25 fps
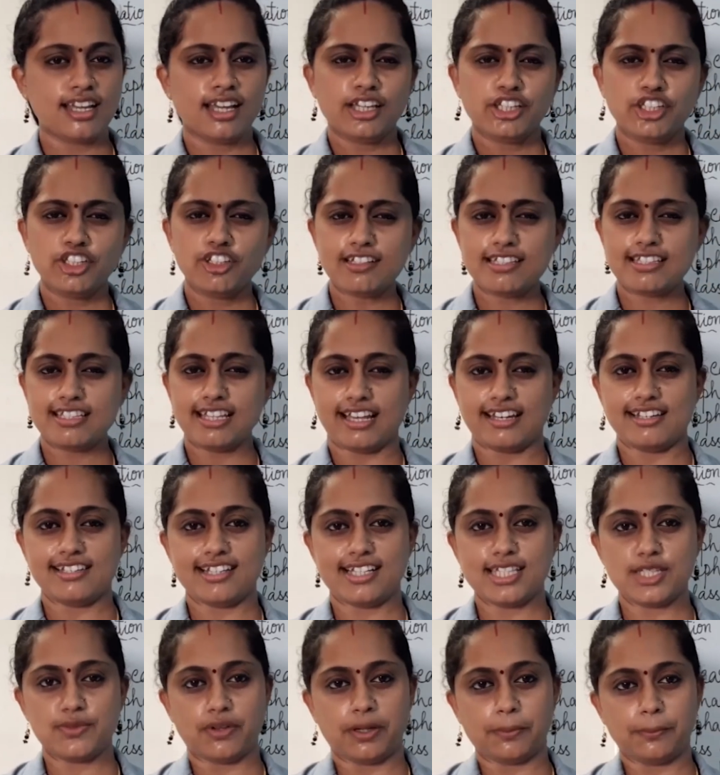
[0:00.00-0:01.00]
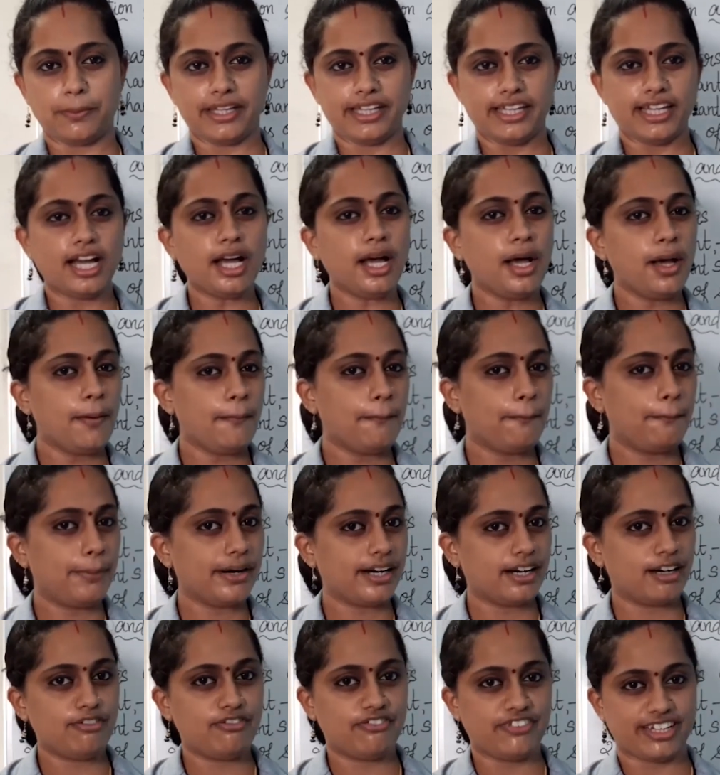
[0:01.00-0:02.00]
your sentence will be a
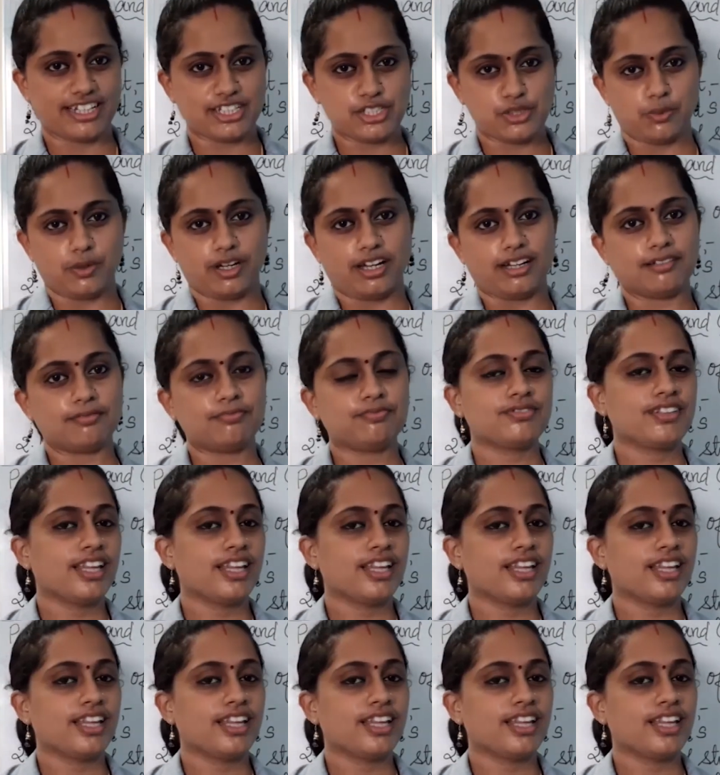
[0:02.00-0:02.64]
perfect one.